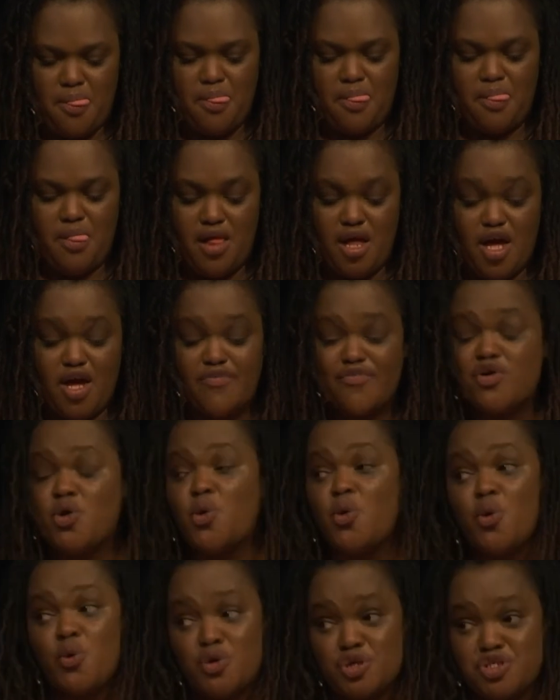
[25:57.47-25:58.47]
Of
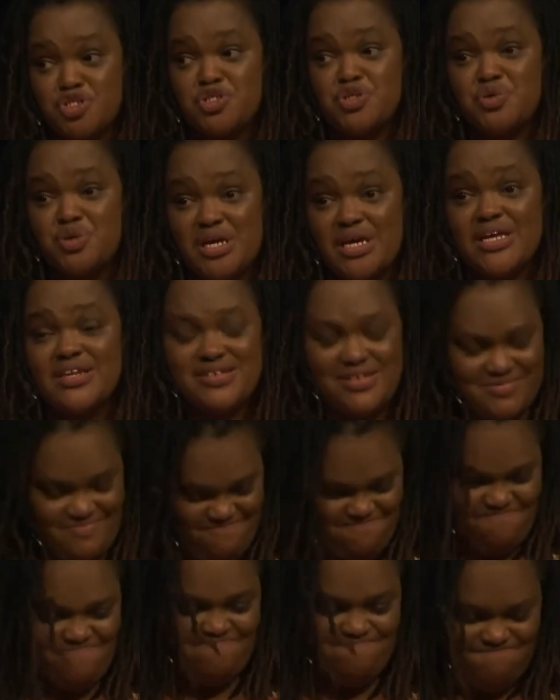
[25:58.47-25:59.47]
course you did.
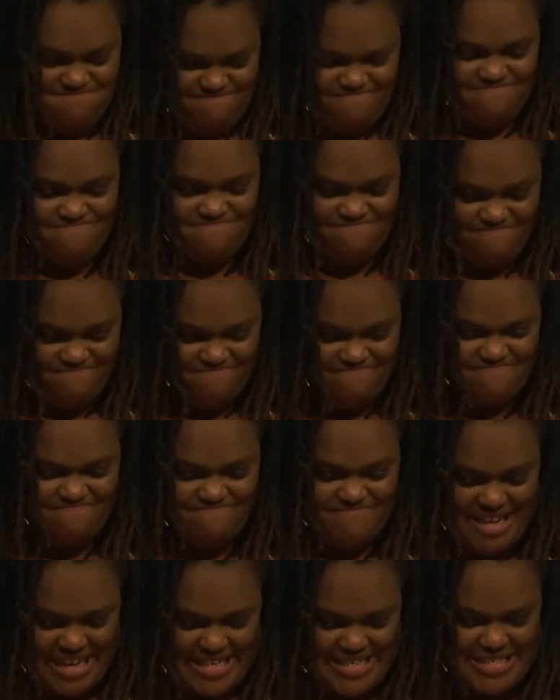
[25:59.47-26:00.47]

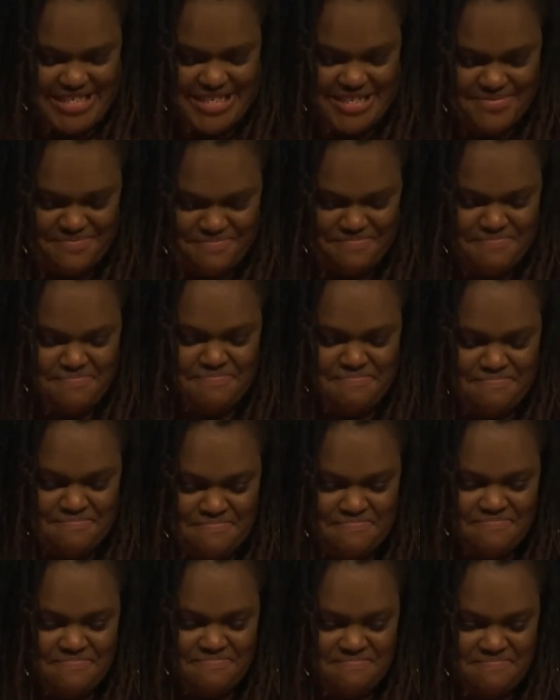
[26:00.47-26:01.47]
Yes.
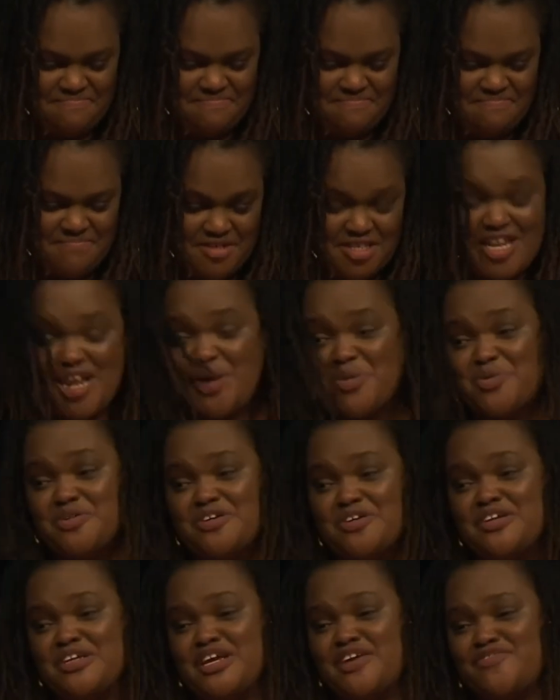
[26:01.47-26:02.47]
So now we're
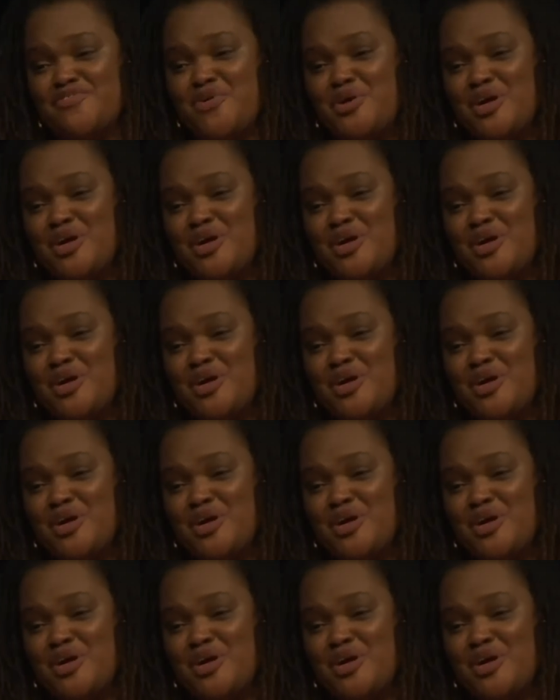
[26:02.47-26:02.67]
on day 4.